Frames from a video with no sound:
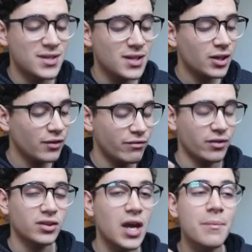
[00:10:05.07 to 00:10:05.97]
see if
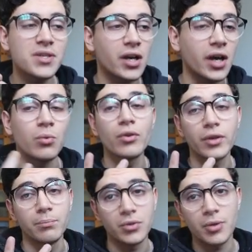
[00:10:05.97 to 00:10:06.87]
the types are
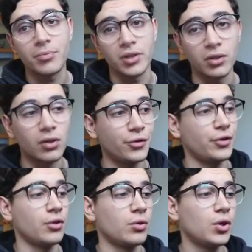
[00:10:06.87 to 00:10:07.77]
working properly or
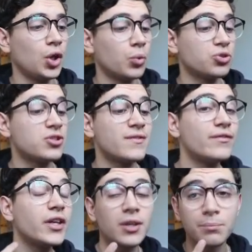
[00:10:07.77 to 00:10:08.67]
no, which is
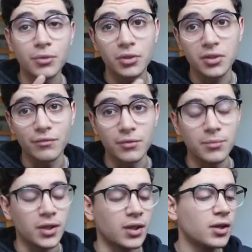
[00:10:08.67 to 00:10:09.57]
very important for
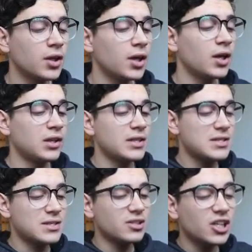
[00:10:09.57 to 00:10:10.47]
me,
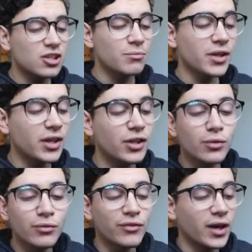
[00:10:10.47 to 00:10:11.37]
let's try to make a
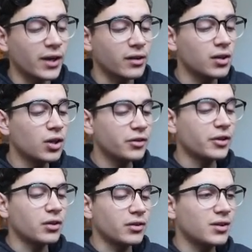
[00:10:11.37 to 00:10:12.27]
new file
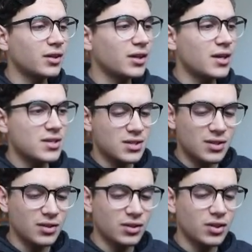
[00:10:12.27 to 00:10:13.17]
called
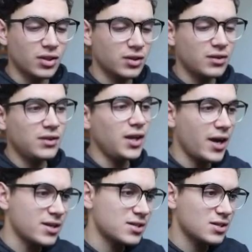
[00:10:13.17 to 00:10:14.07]

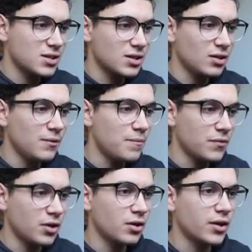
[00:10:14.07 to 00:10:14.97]
test.ts.
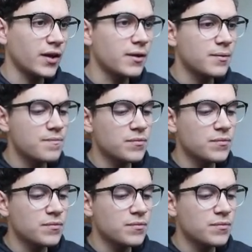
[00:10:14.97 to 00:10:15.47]
Okay,